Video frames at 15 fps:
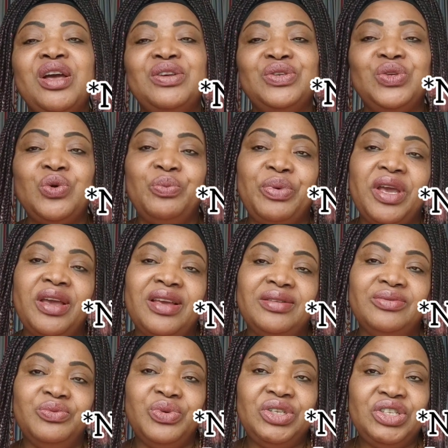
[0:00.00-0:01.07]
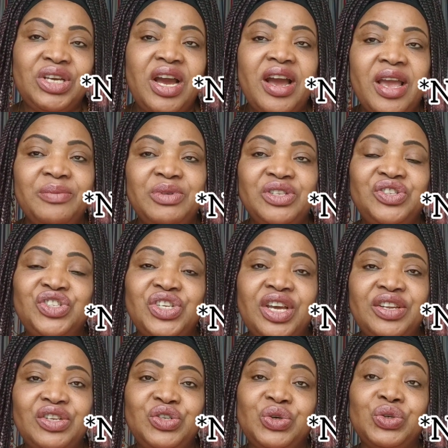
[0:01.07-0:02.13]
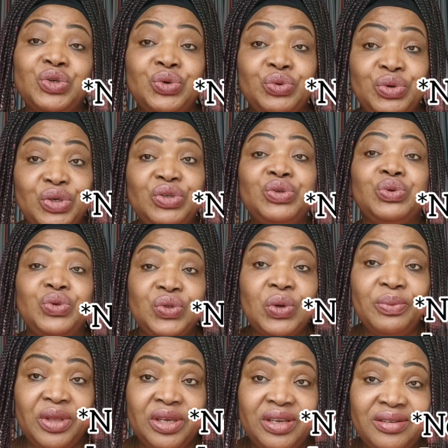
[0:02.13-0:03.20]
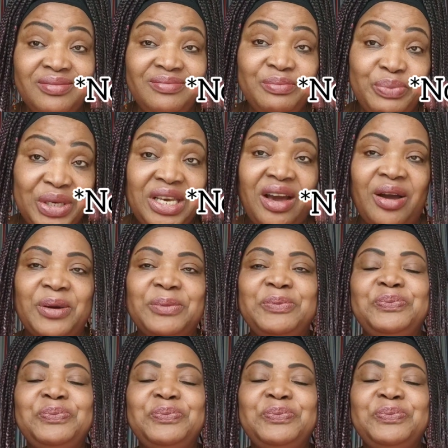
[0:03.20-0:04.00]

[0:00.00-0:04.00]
So but with time, this channel just grew into something bigger.